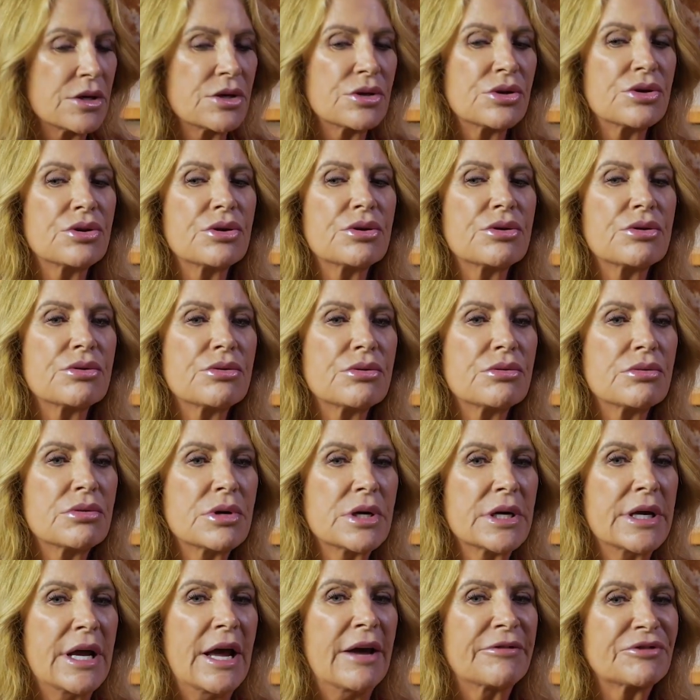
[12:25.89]
You
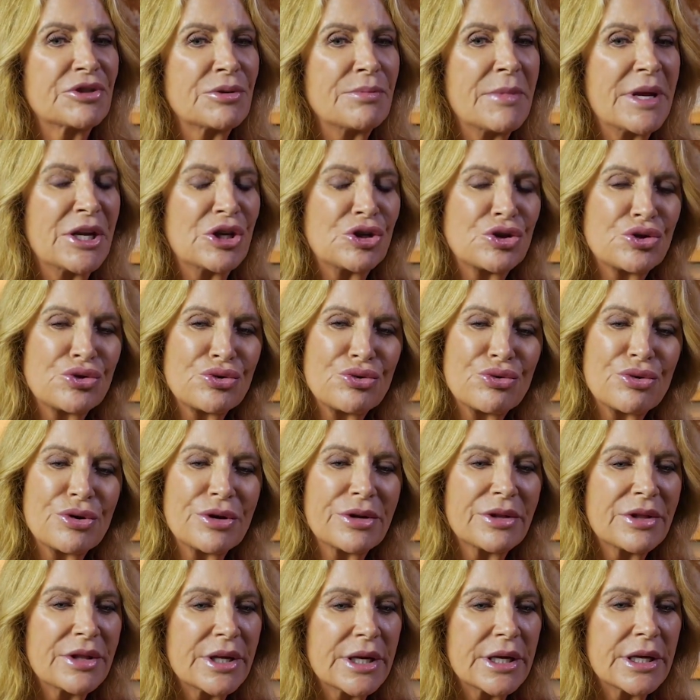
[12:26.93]
have to make
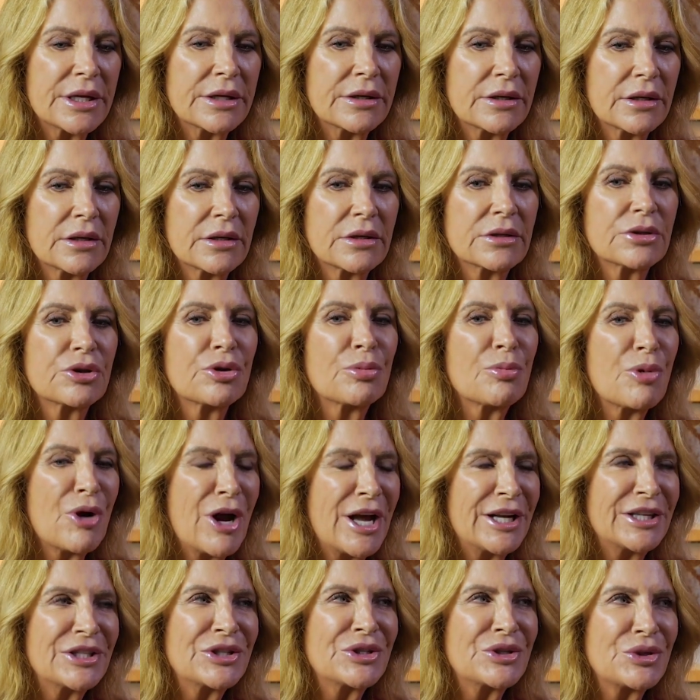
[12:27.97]
sure that your
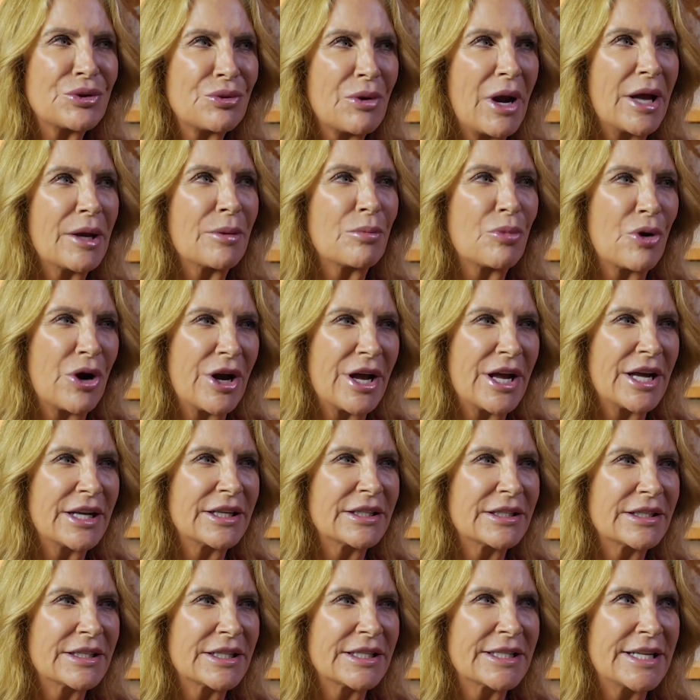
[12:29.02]
brand is the right
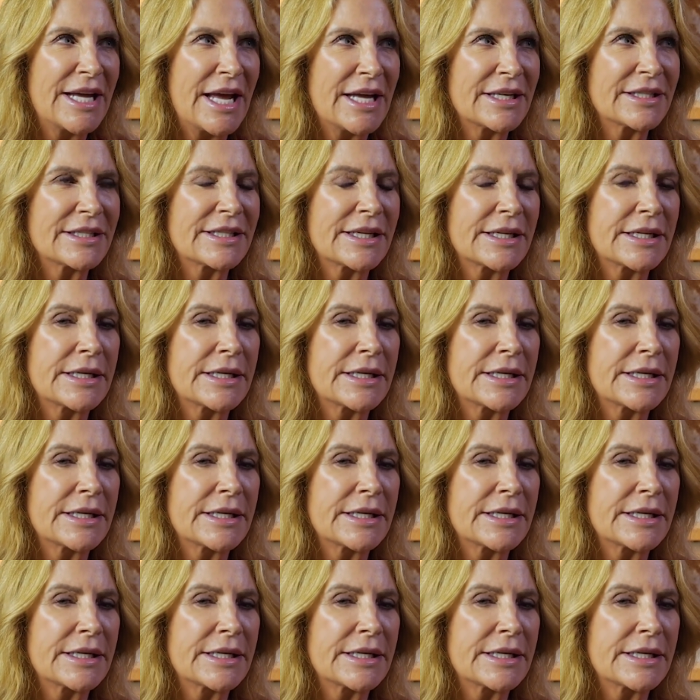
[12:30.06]
brand to test.